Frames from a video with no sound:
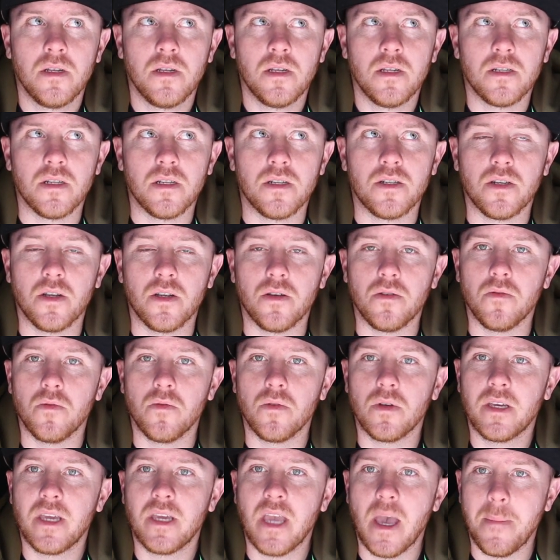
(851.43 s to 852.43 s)
He said, so
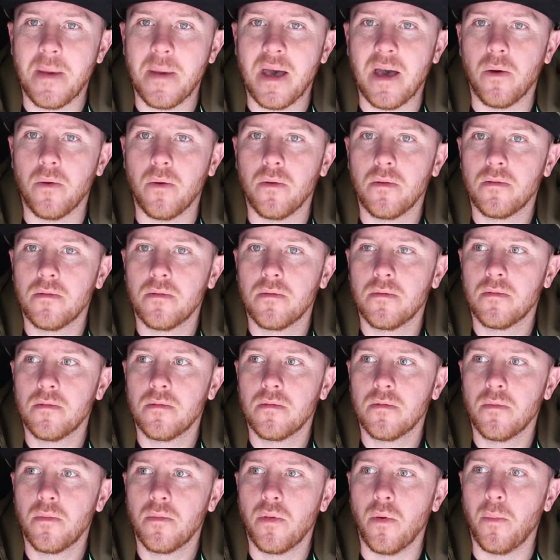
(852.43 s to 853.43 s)
get them out,
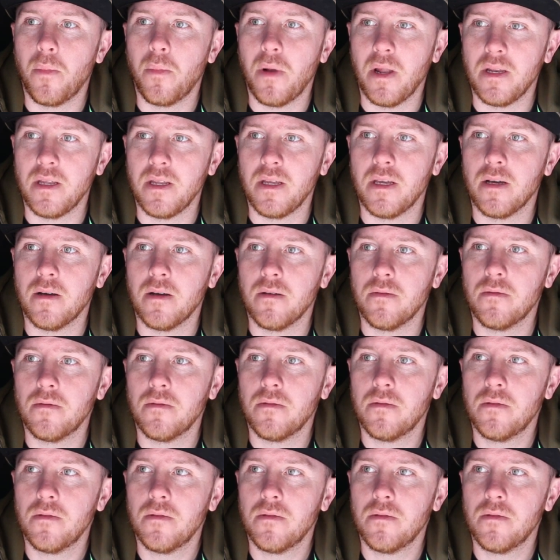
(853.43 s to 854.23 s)
put plenty out.